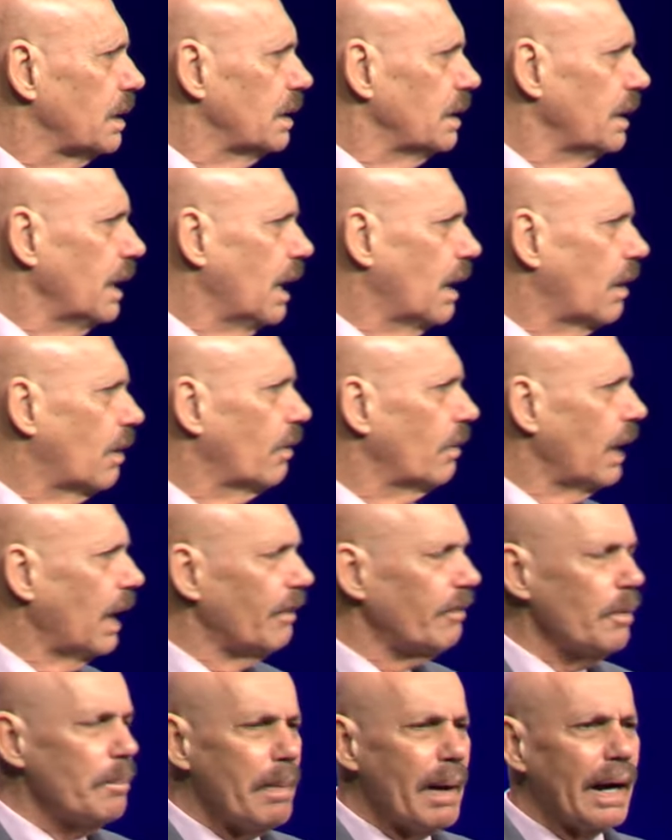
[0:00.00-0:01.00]
Now
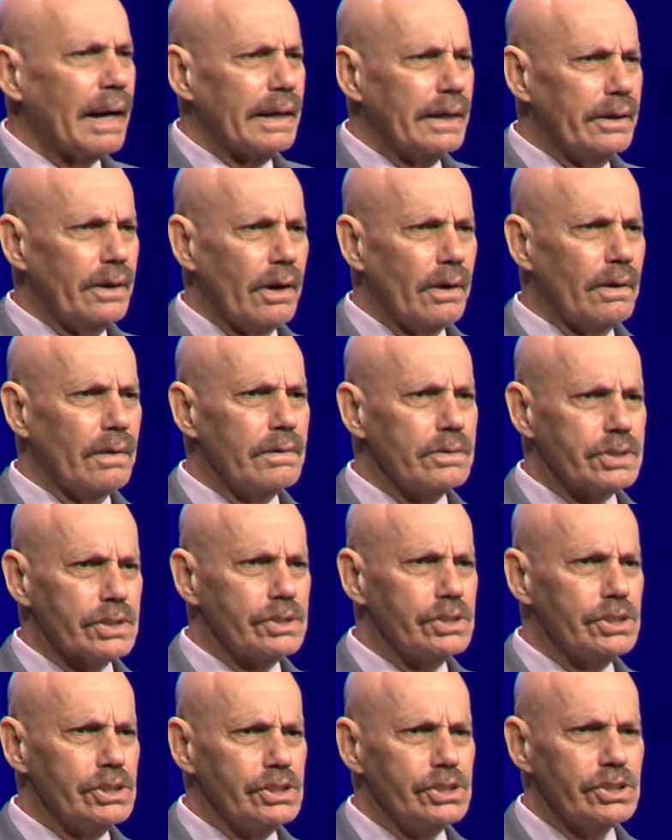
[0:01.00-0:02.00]
everybody knows,
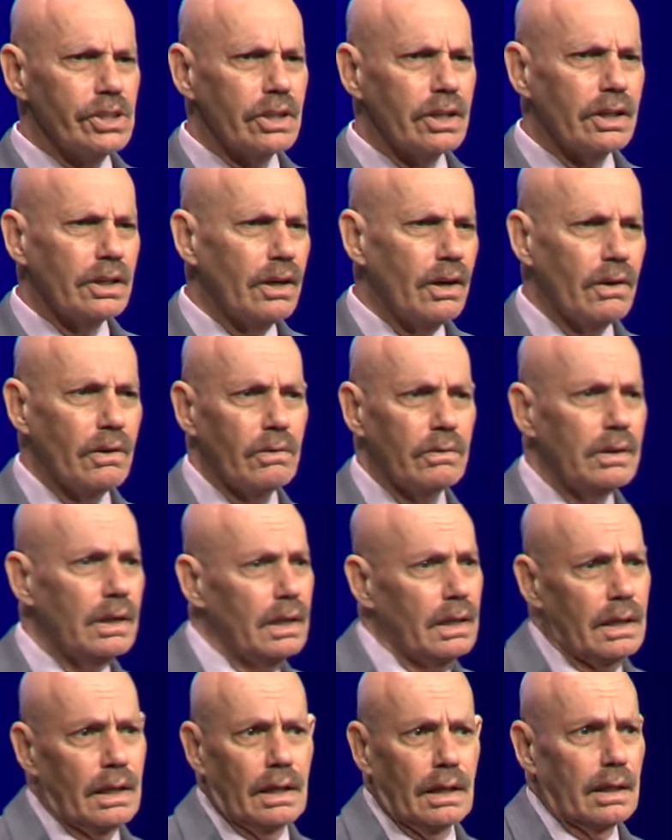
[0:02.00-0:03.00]
and she should have known
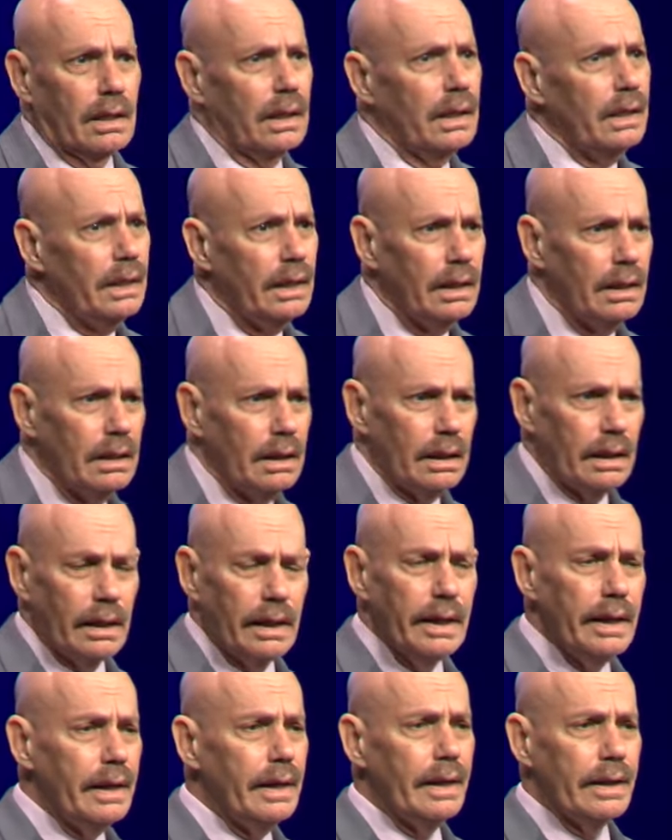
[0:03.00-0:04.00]

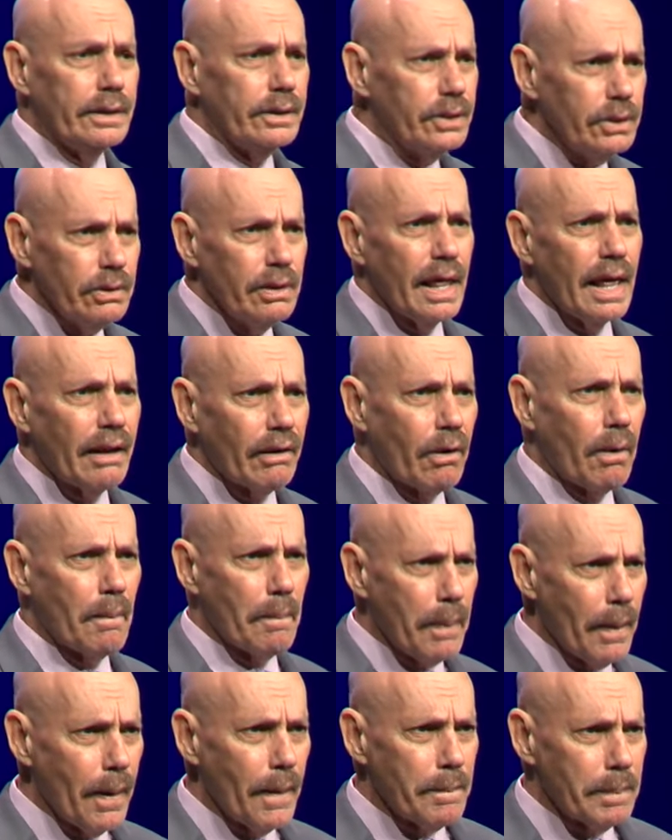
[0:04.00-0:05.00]
he didn't do that on
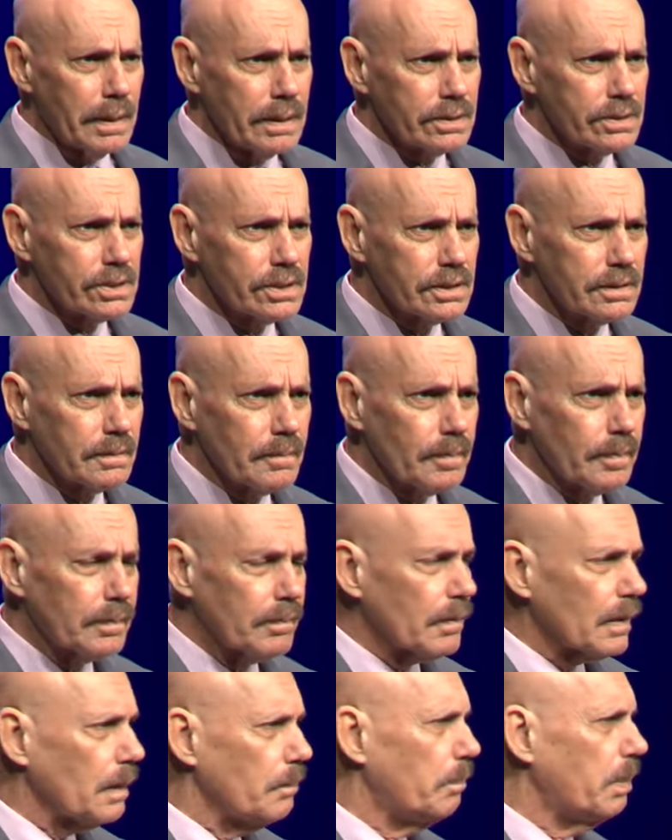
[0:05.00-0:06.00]
purpose.
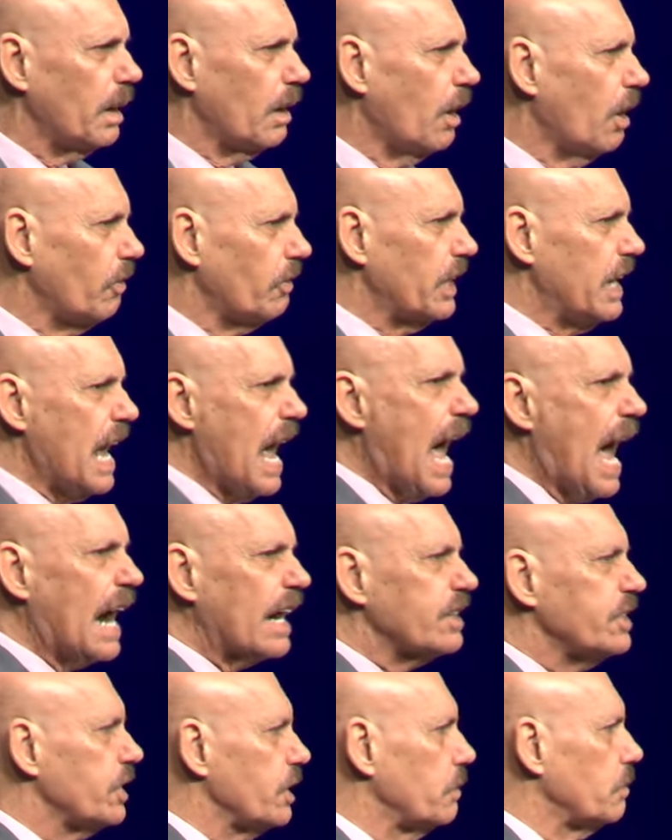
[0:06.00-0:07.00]
But her
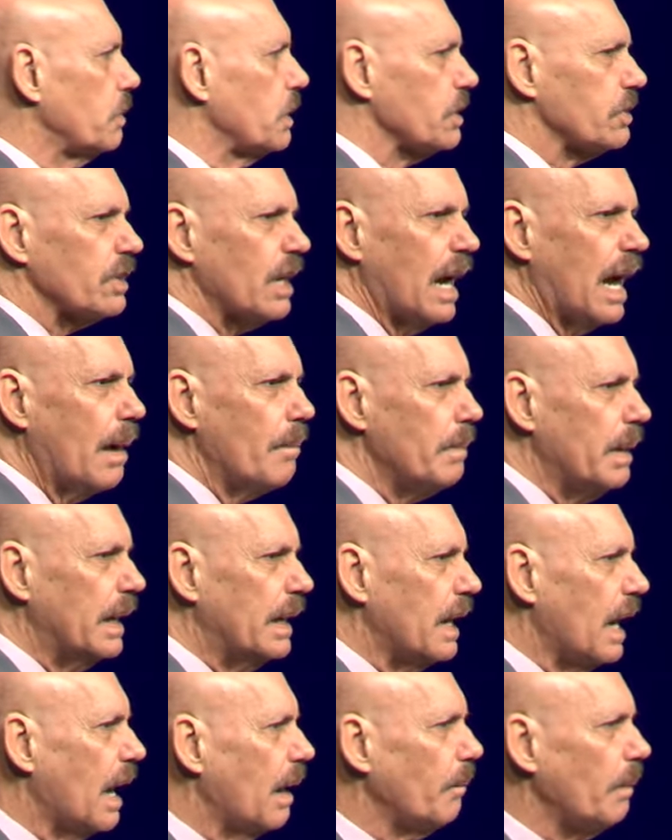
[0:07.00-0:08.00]
reaction was, I
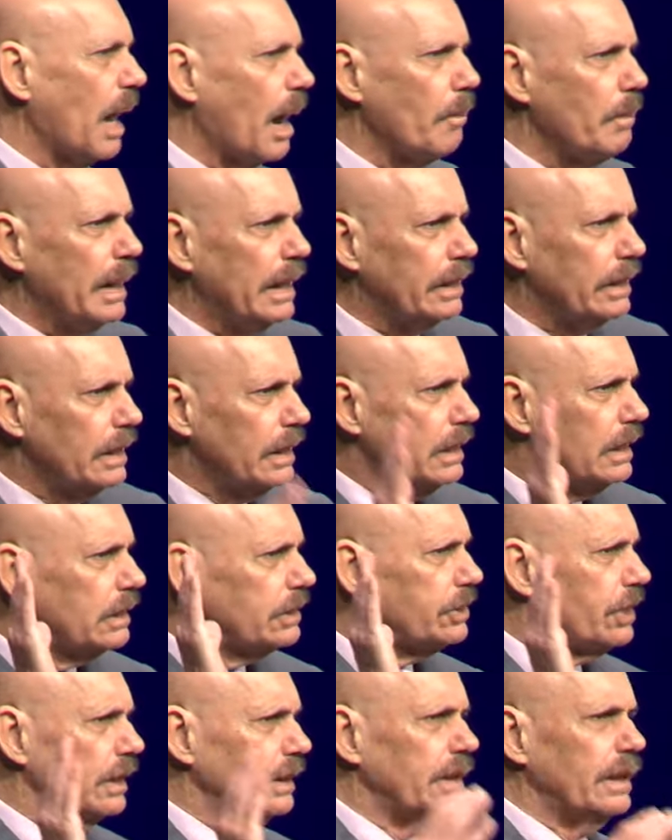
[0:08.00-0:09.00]
mean, I, I mean,
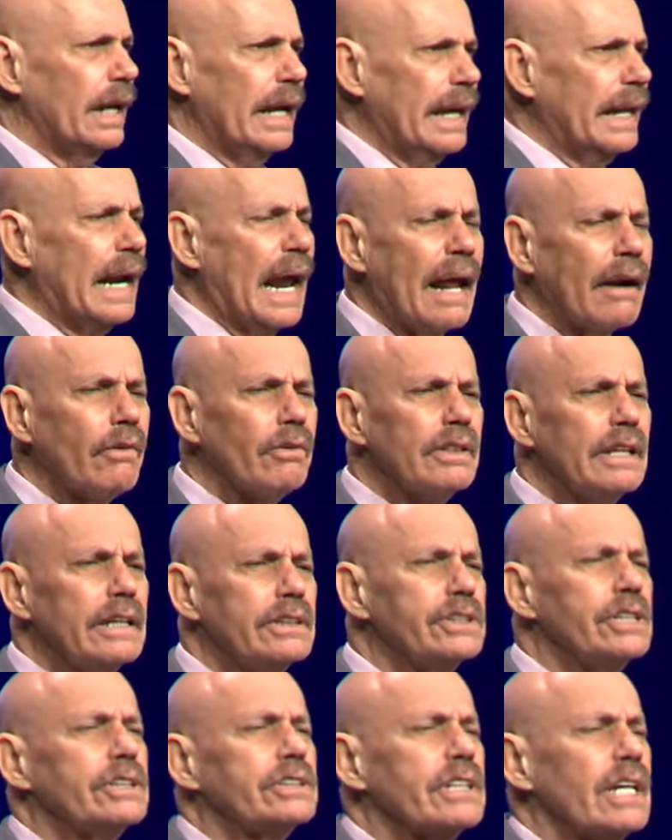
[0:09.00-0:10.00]
she, and I don't
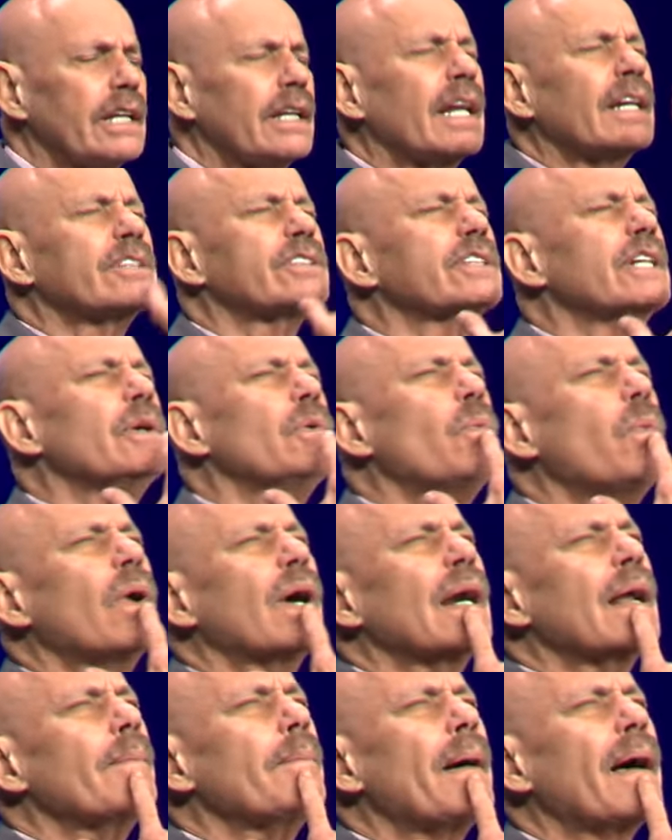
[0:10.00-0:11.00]
think she said, let's see,
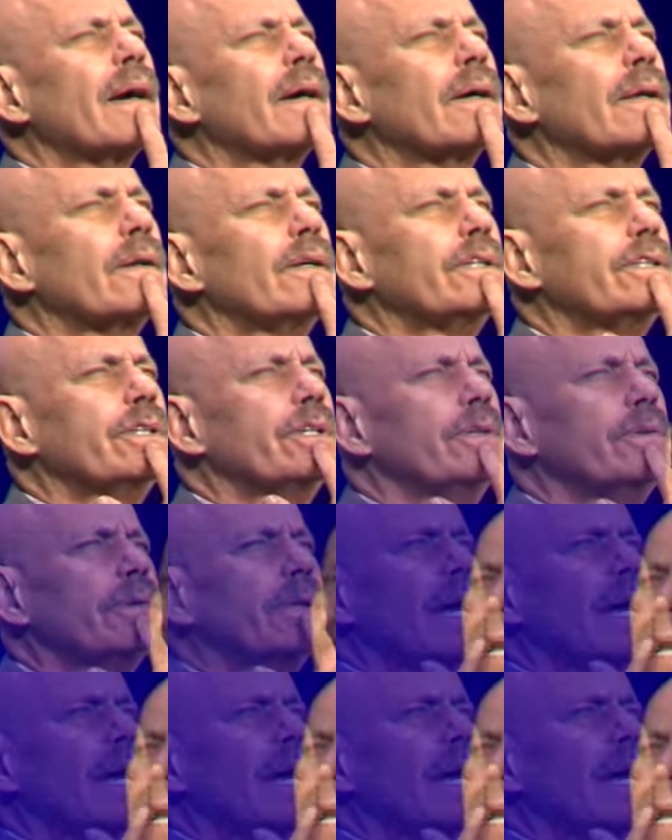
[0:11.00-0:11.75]
what am I going to do